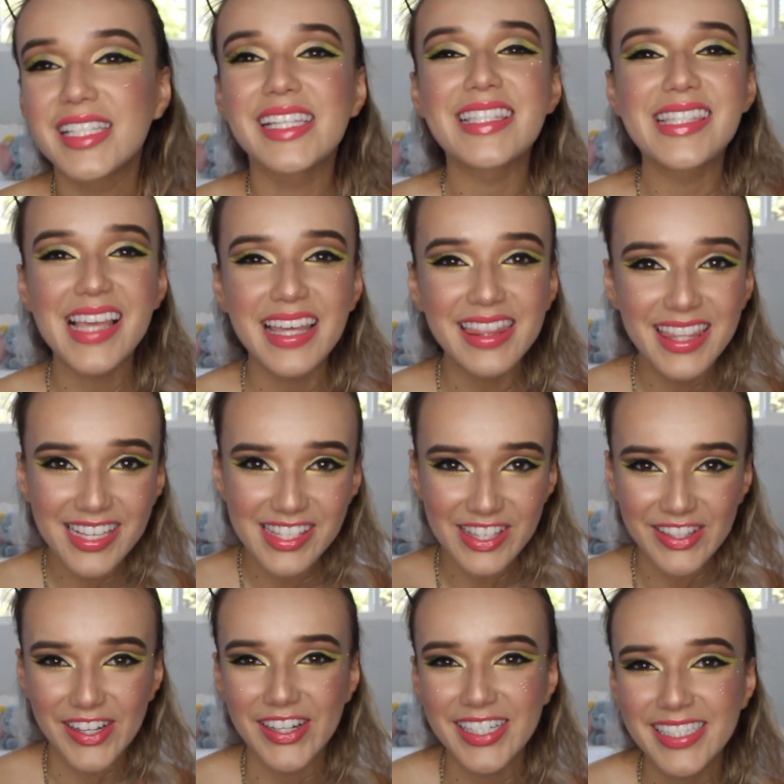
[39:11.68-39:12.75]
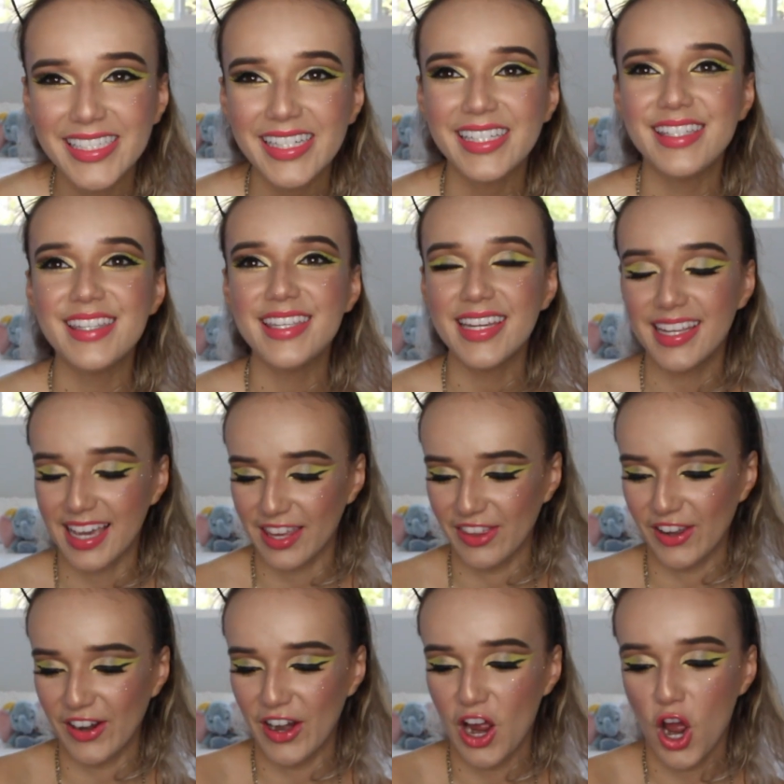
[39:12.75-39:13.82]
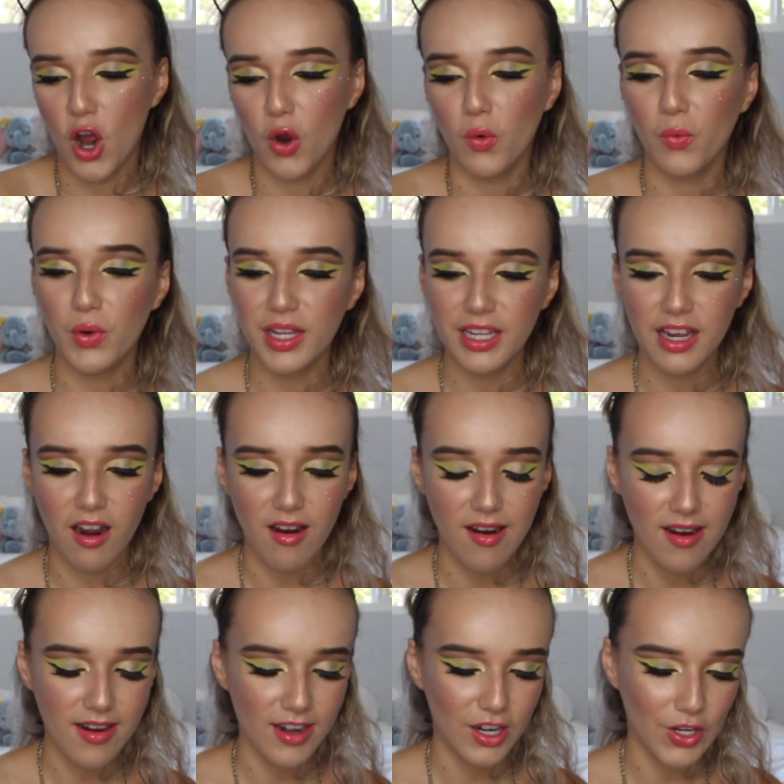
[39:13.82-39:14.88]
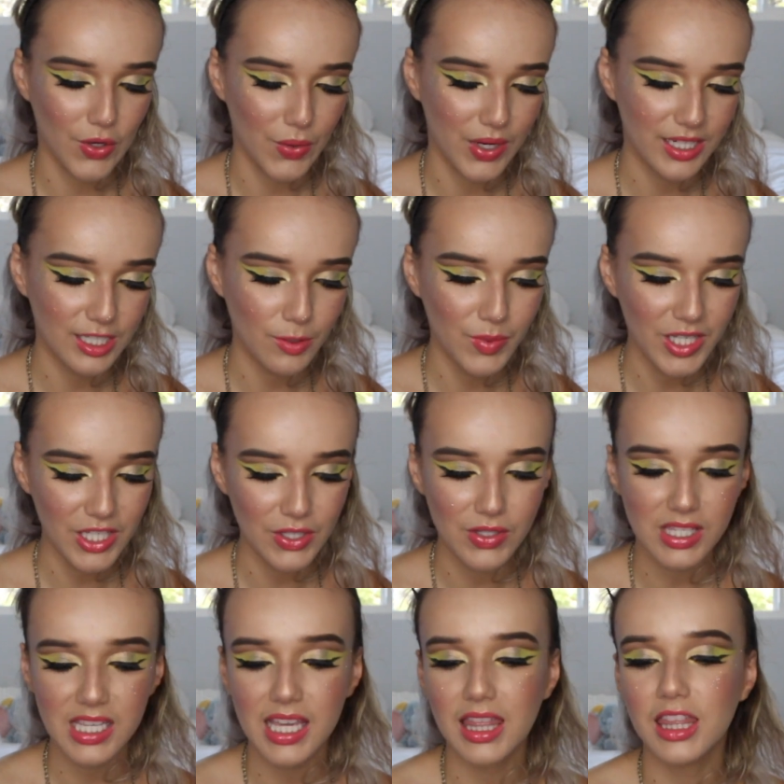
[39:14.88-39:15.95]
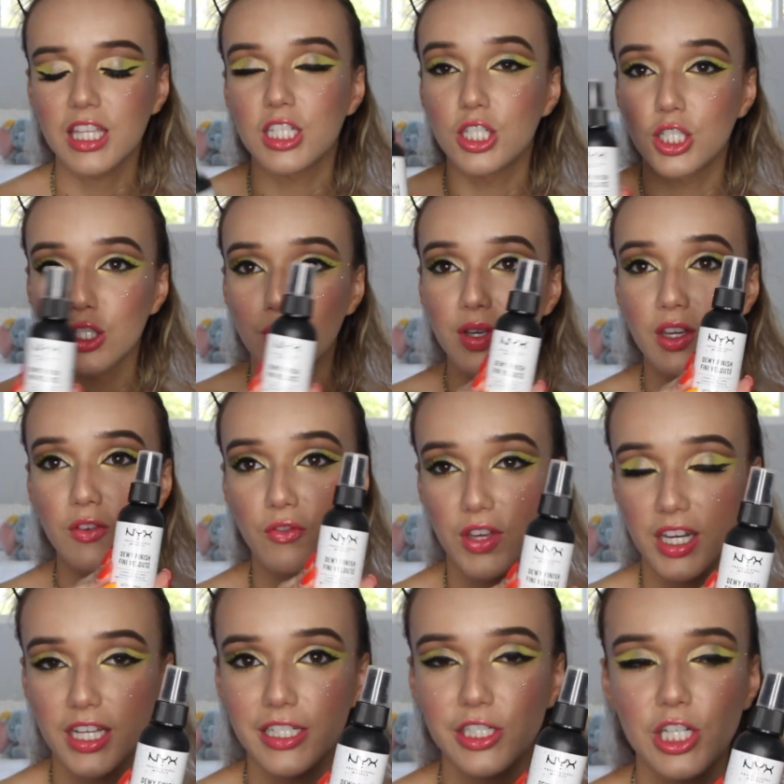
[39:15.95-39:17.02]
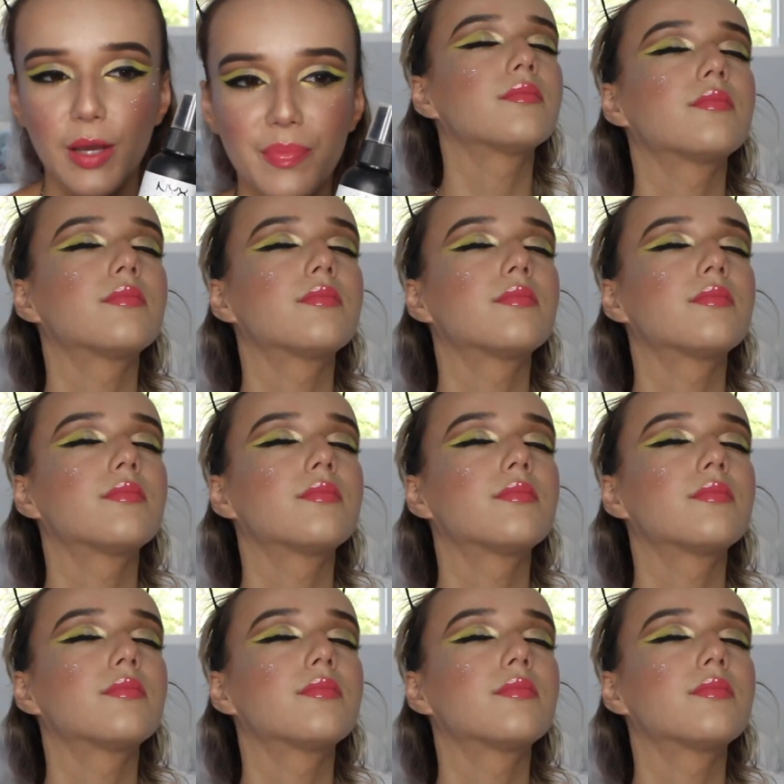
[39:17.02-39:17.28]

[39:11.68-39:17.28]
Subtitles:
to set this look together, we are going to be using the dewy finish.